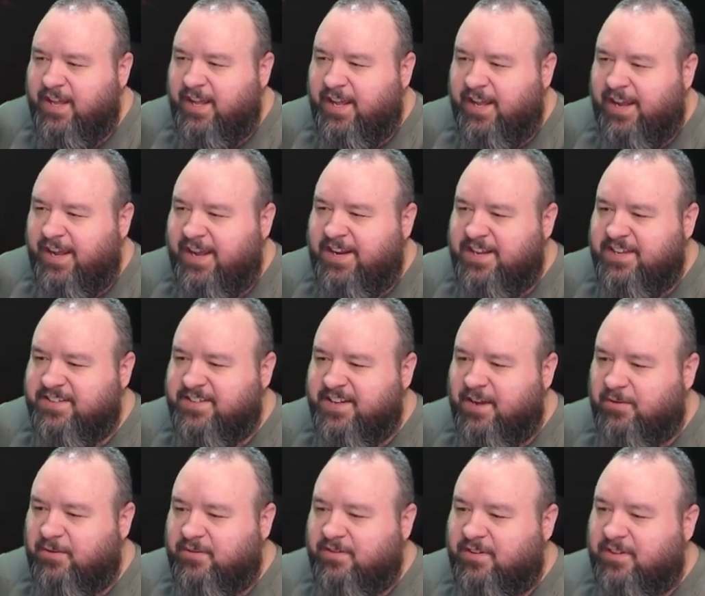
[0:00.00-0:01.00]
And he's
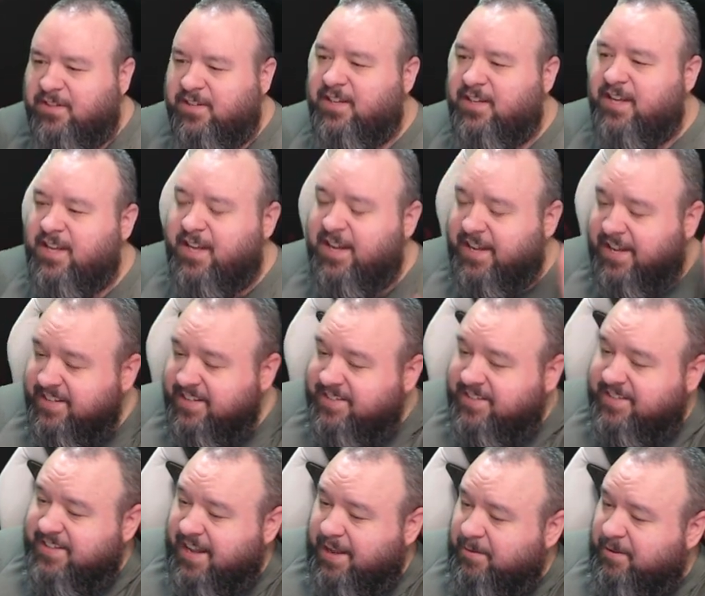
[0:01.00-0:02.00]
out. This
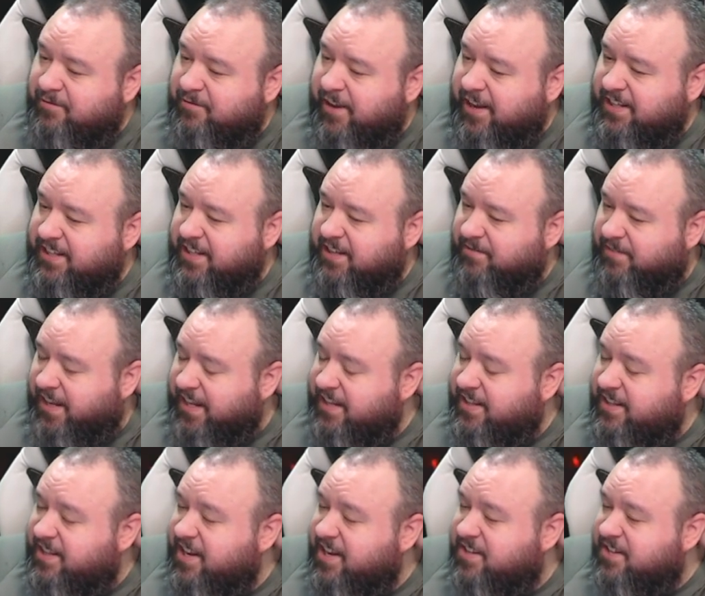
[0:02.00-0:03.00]
is damn effective.
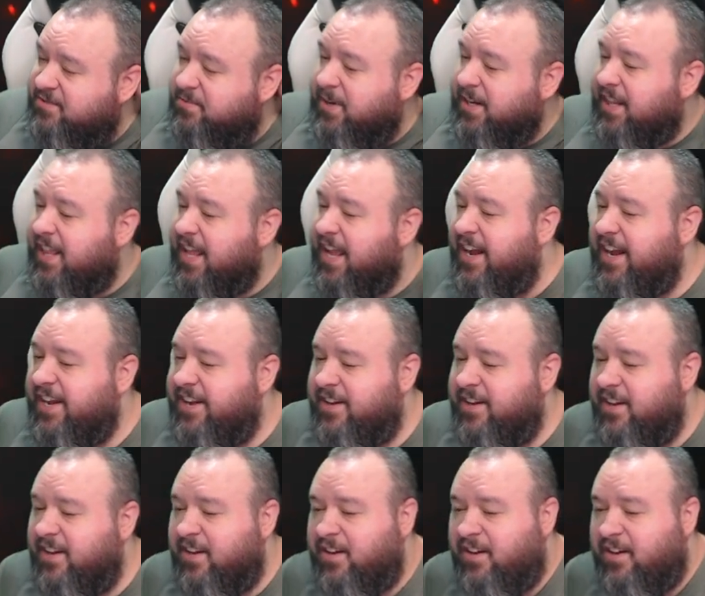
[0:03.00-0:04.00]
It does rely
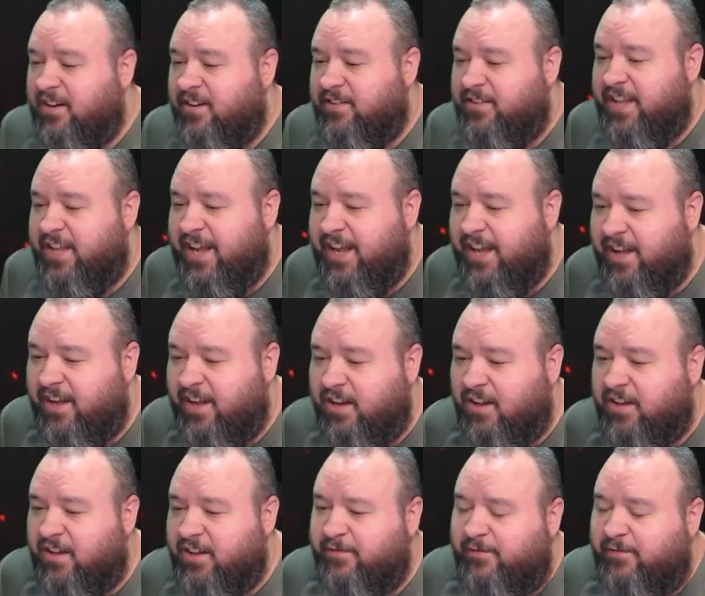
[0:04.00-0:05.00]
that
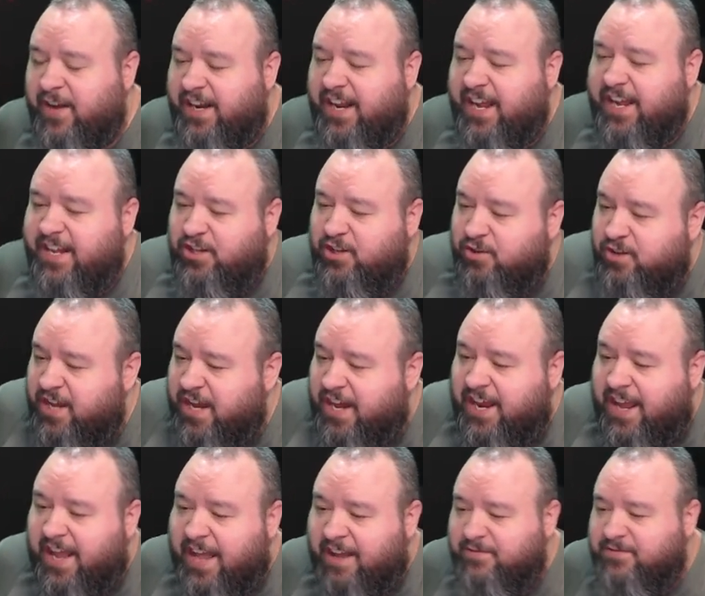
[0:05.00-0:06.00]
on the fact that you
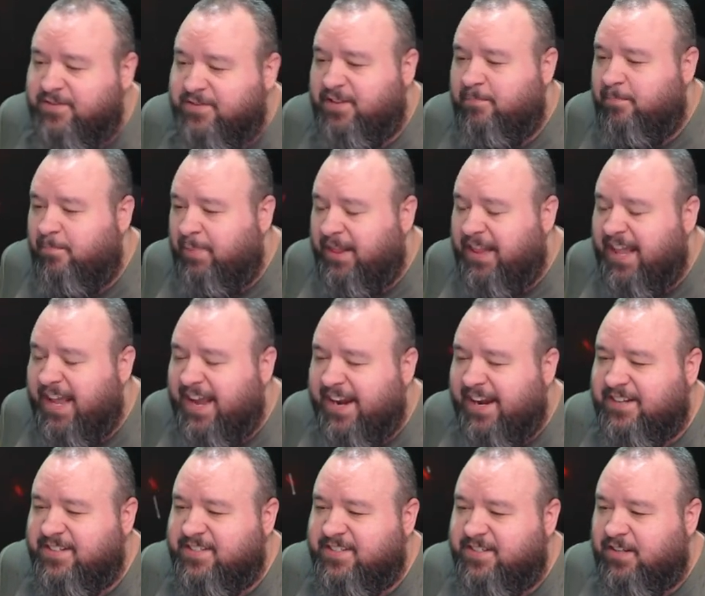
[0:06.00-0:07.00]
gotta have some
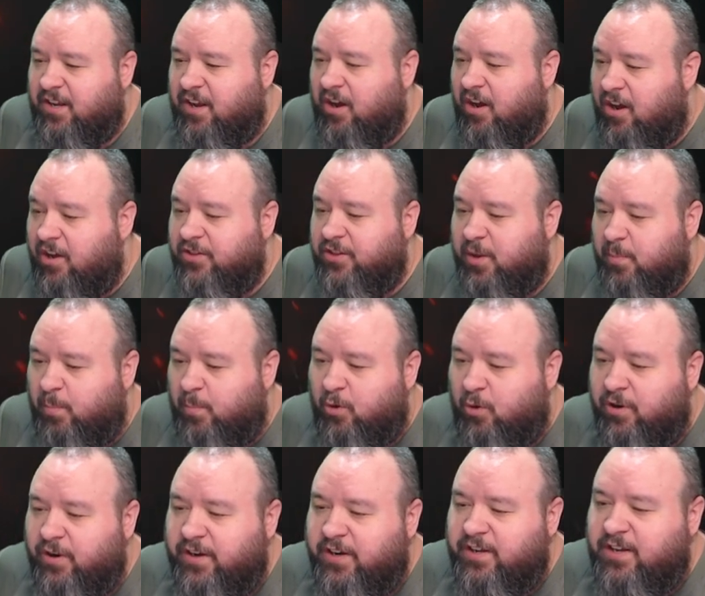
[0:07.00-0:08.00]
blacks on the
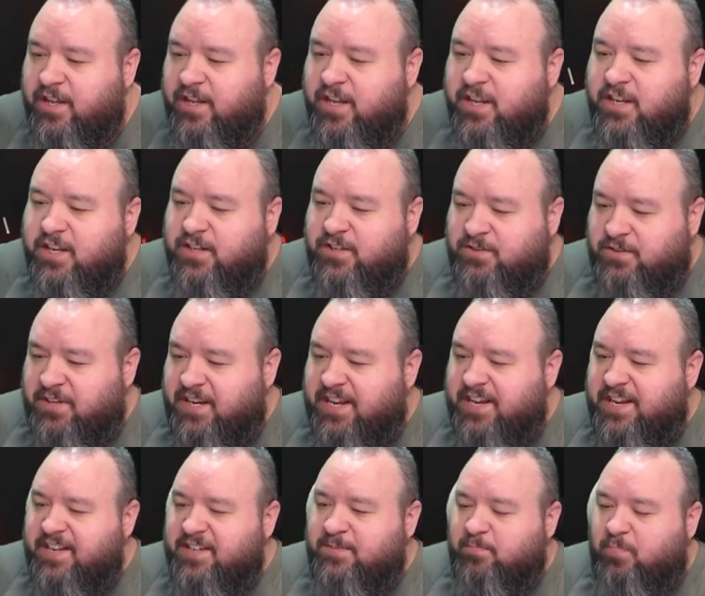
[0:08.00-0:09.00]
board. So it
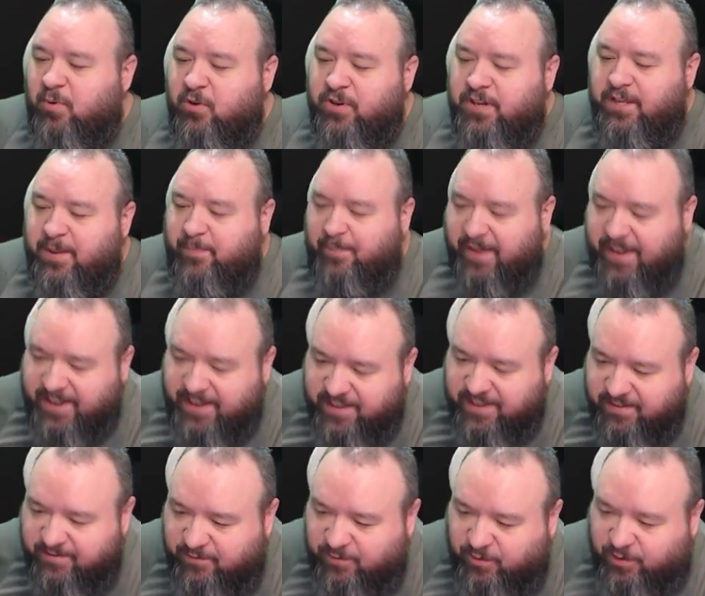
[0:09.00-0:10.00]
is board
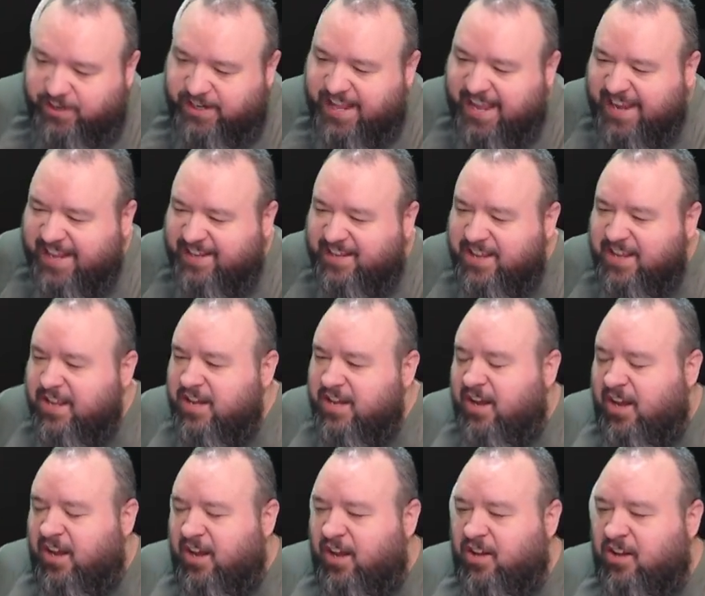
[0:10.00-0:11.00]
dependent for that.
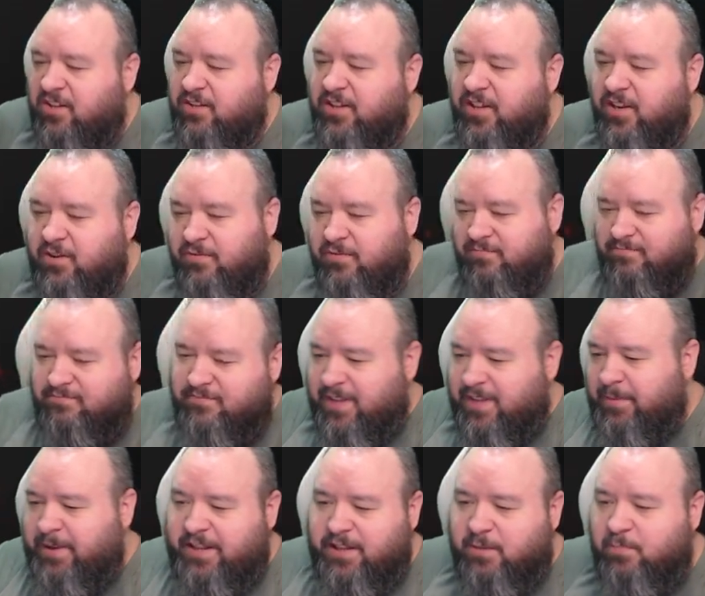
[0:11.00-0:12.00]
Although,
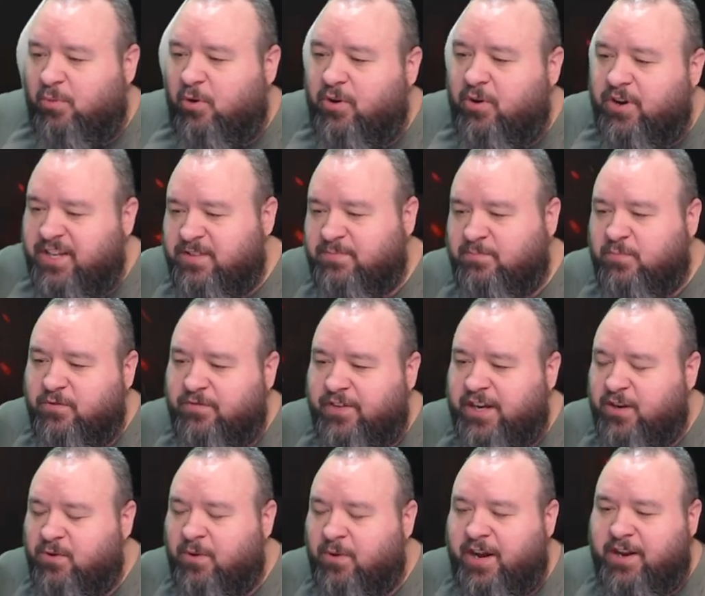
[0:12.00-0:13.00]
I mean, the board is
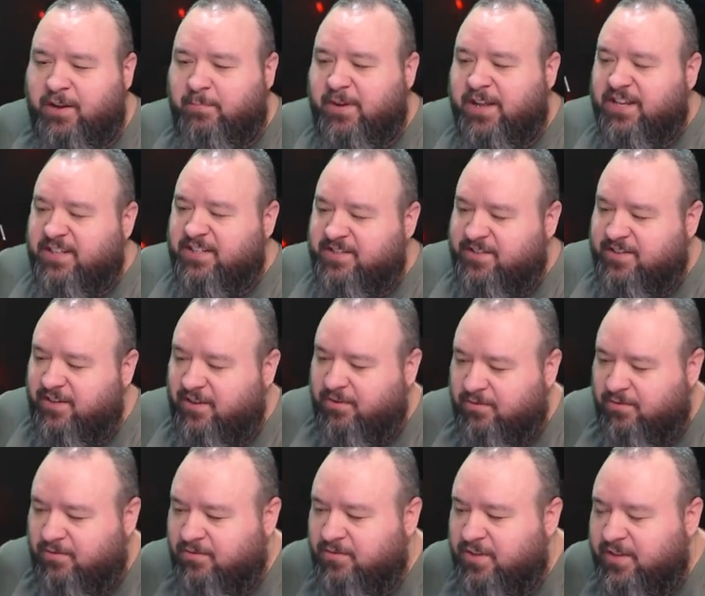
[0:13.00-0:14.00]
moving quite a bit,
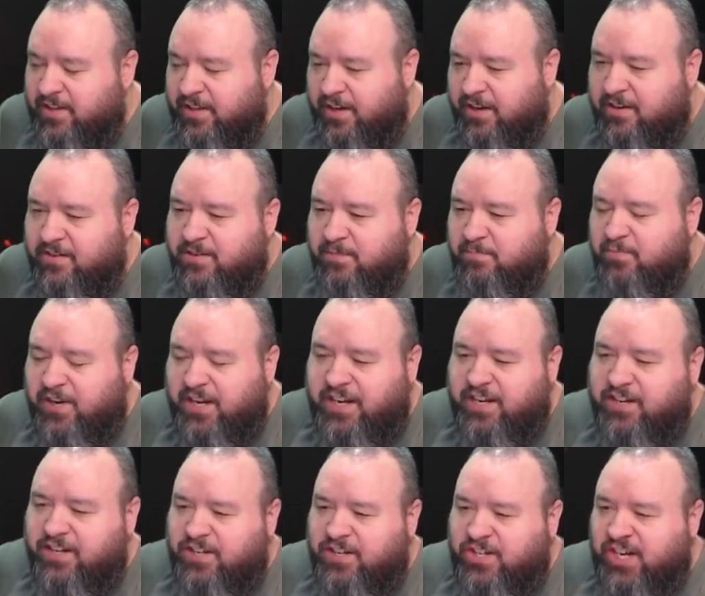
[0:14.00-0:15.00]
so there's a pretty
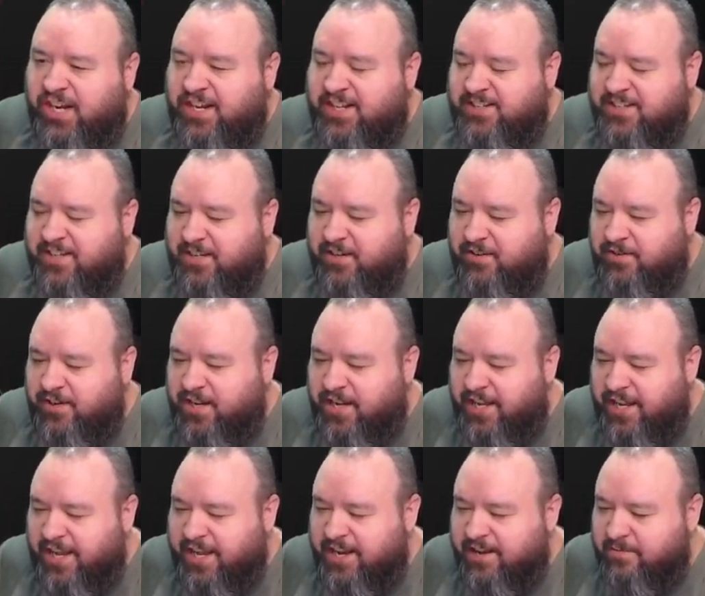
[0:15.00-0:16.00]
good chance that you're gonna
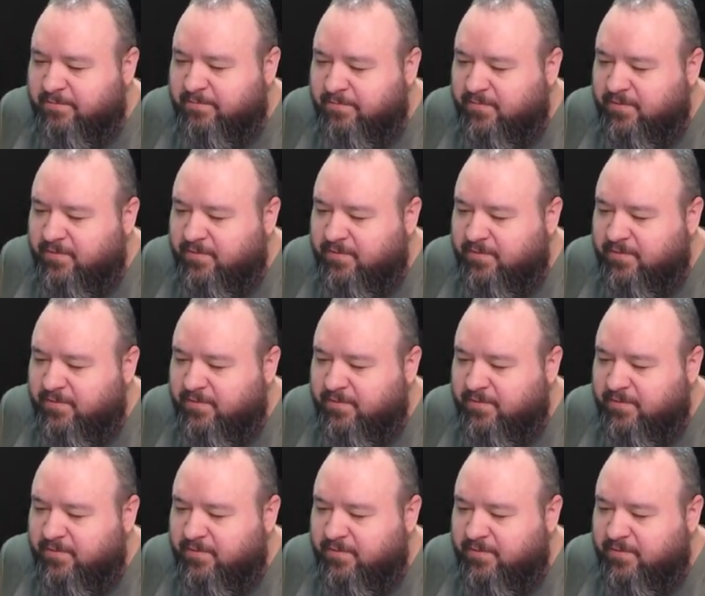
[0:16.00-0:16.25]
get it.